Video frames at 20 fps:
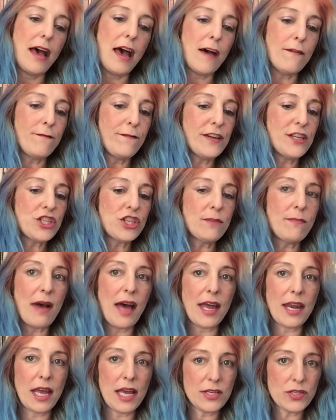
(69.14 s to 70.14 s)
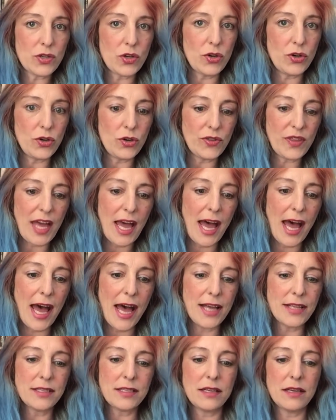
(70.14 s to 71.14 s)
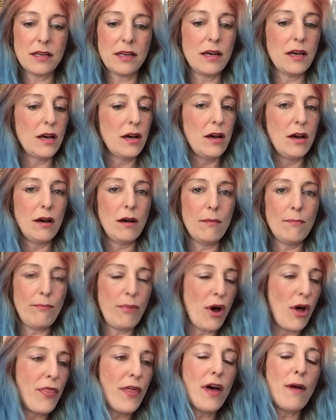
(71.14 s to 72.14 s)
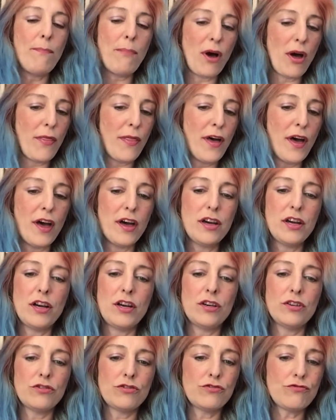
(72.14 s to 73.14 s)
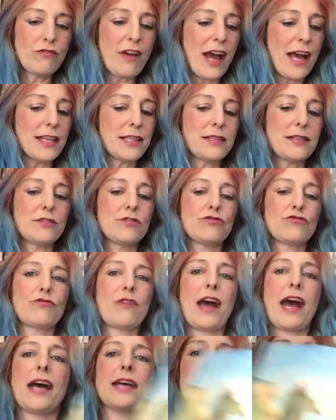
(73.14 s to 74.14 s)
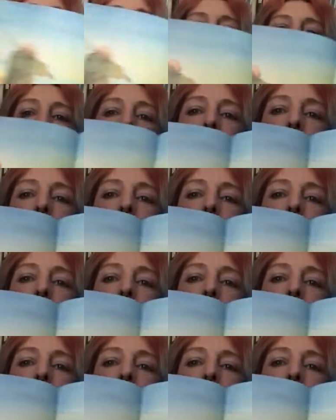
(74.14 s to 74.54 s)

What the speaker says: A fisherman has caught the hat. Bother, bother. Drat, drat.